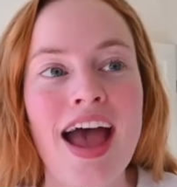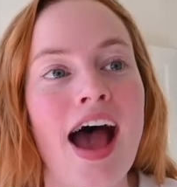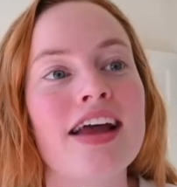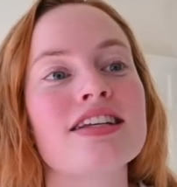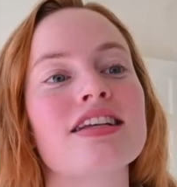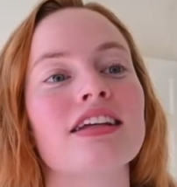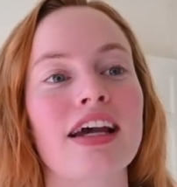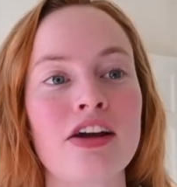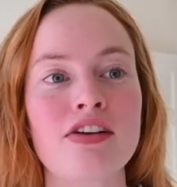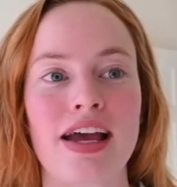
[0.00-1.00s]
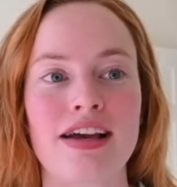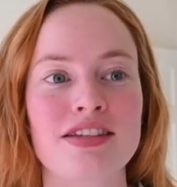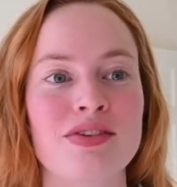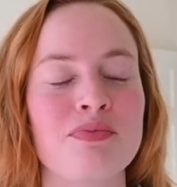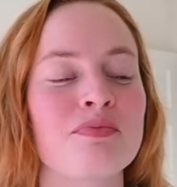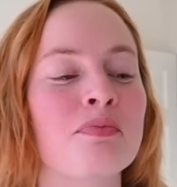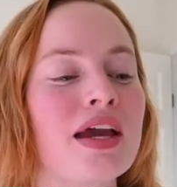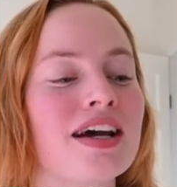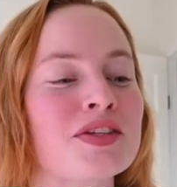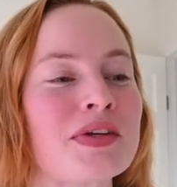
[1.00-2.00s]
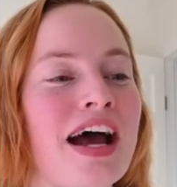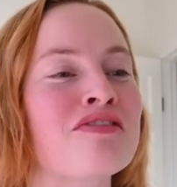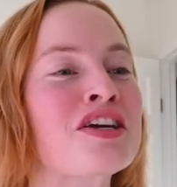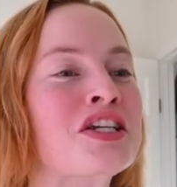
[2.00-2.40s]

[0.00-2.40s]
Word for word: and it's hilarious because whenever